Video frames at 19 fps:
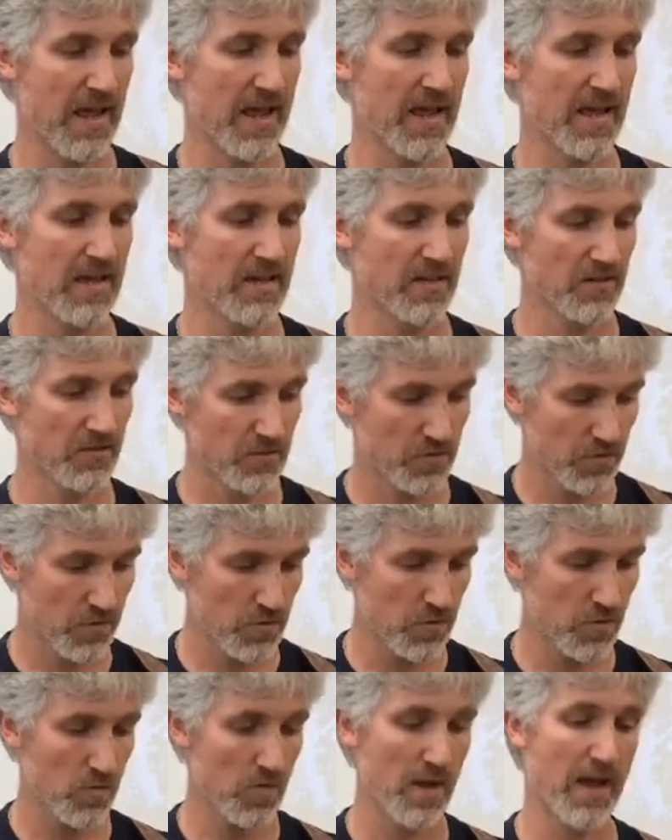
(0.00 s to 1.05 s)
and
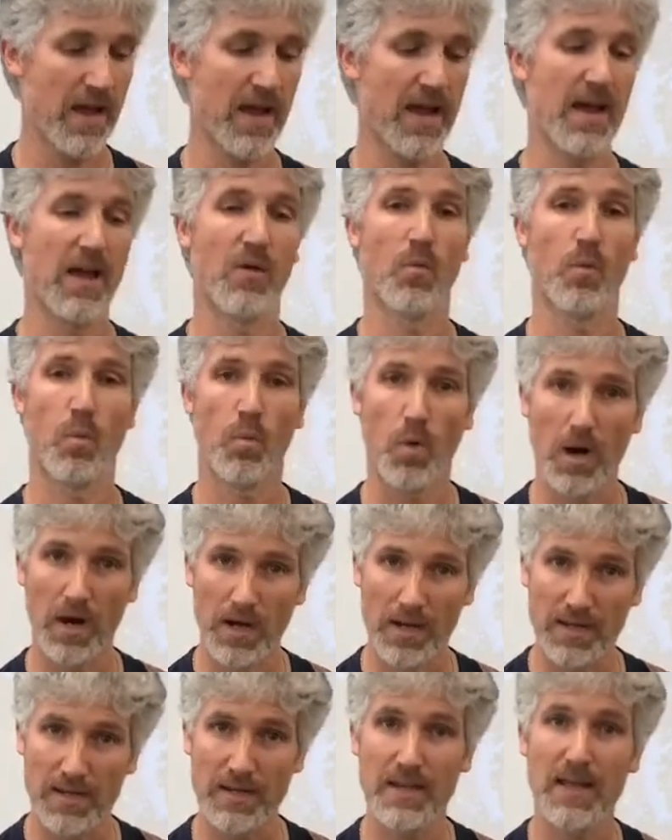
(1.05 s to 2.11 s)
two and
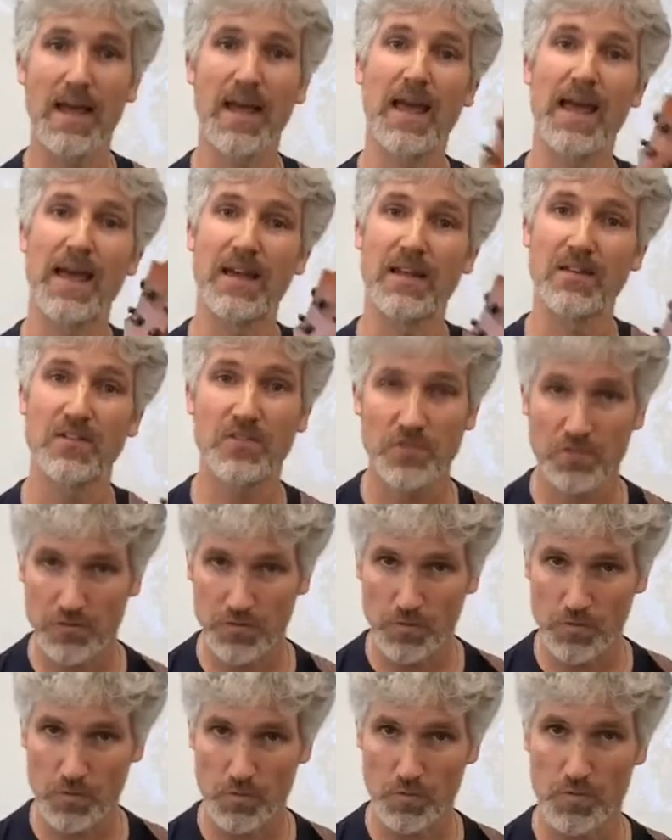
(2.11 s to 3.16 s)
one and
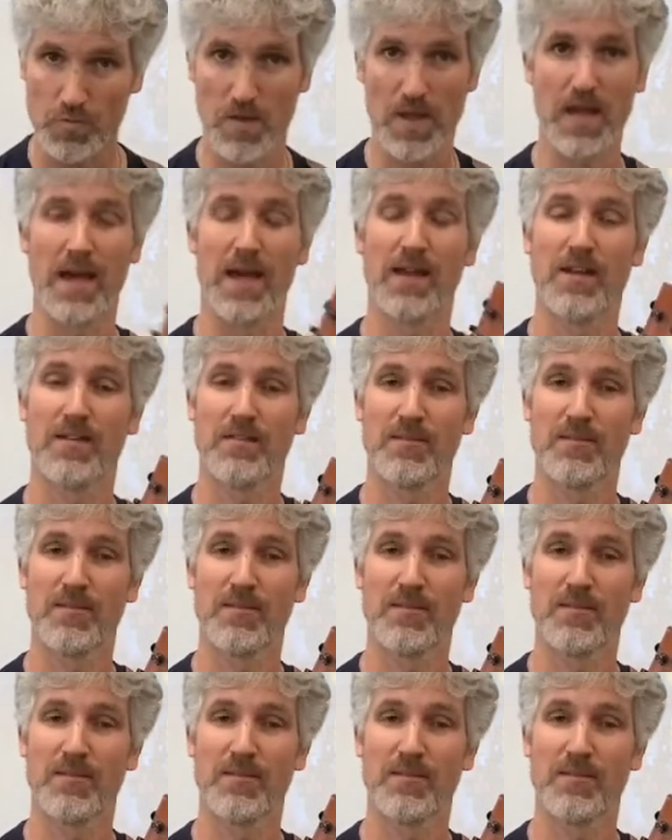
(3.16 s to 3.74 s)
two and.